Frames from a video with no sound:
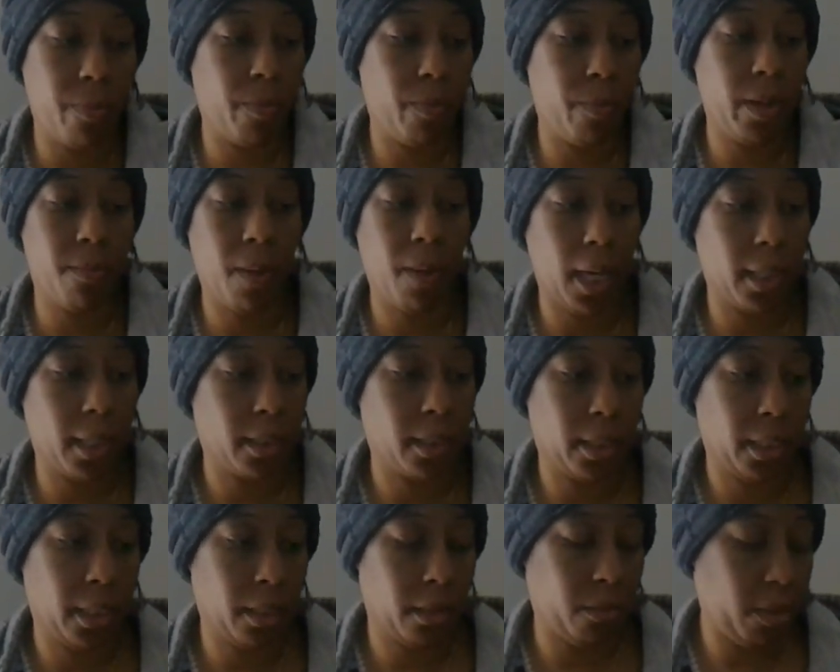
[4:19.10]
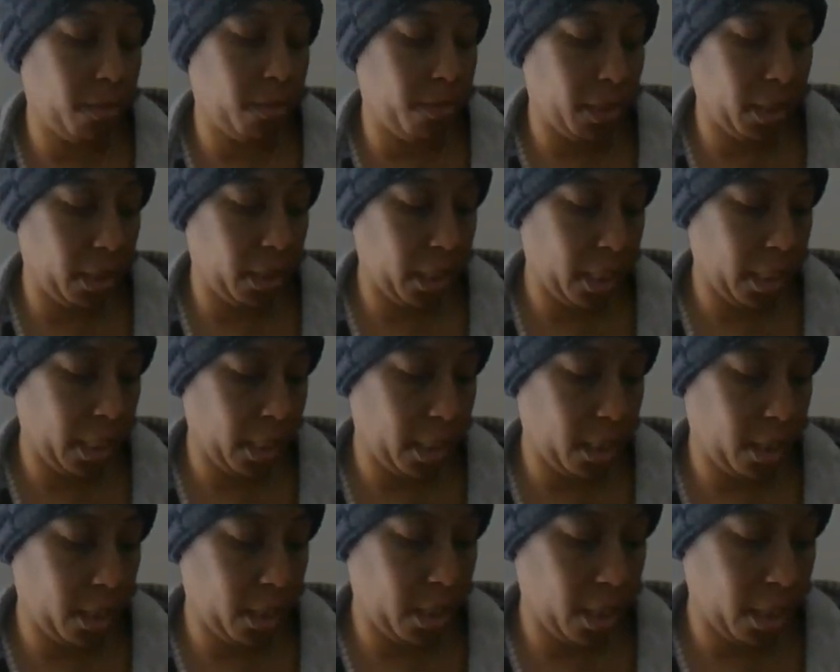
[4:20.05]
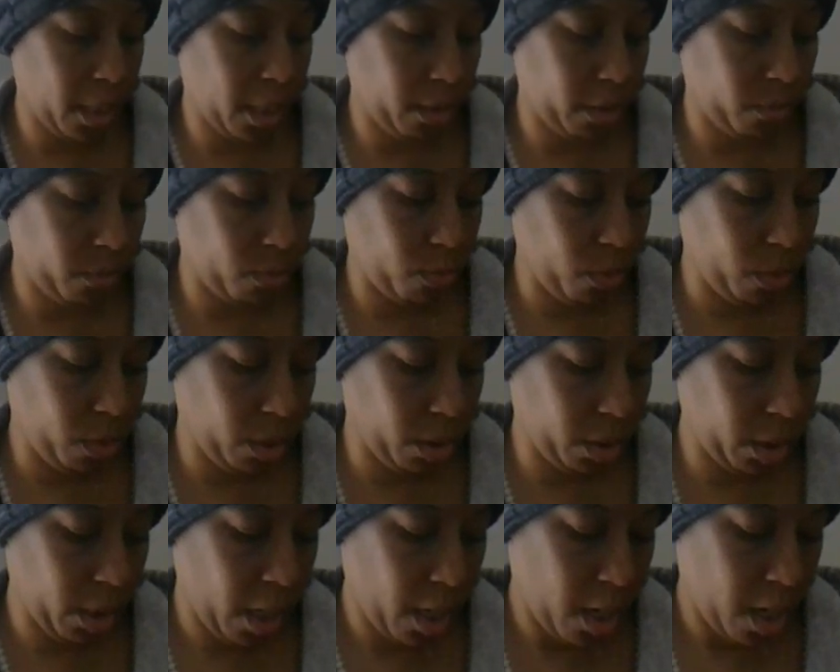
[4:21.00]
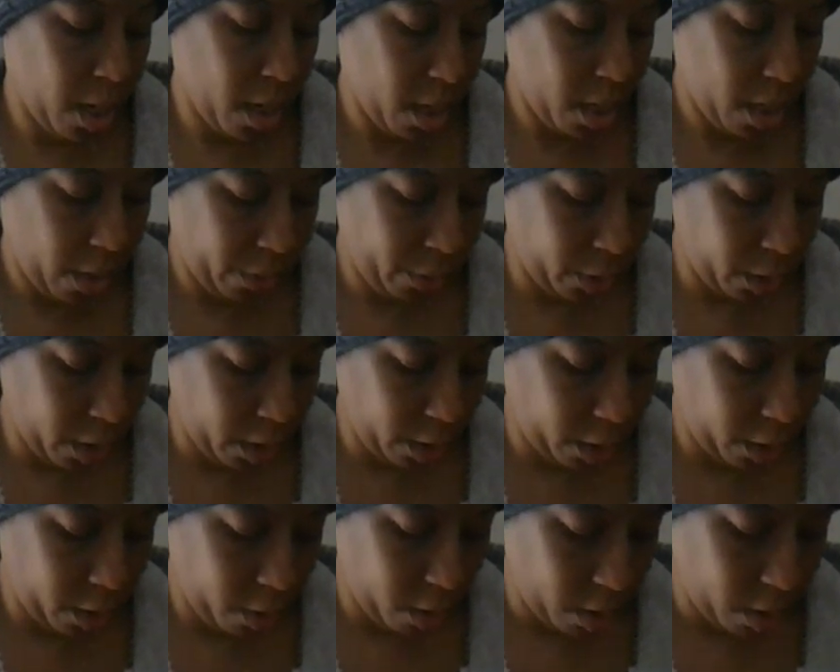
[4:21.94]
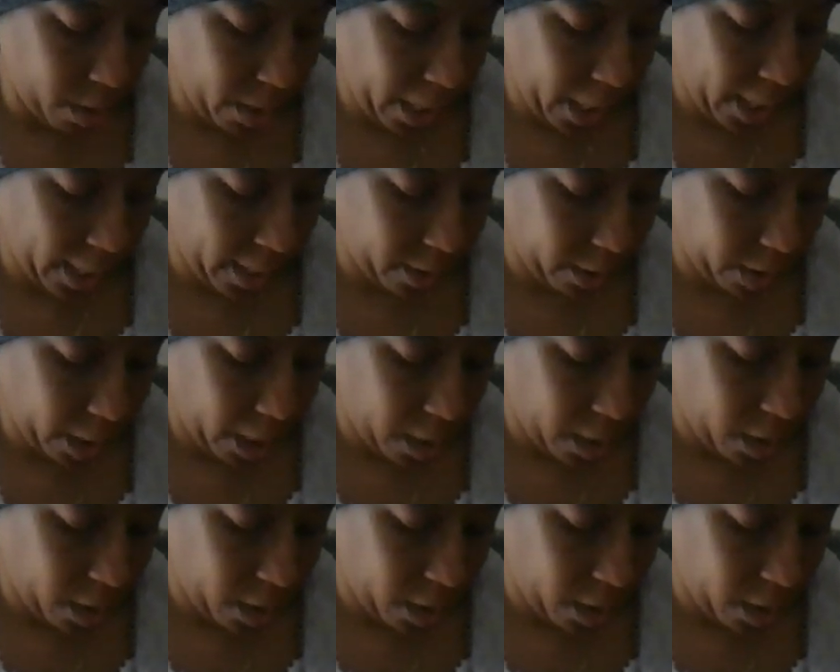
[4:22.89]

remodeling it, rebuilding like you know those rules. But you can just do your land and say,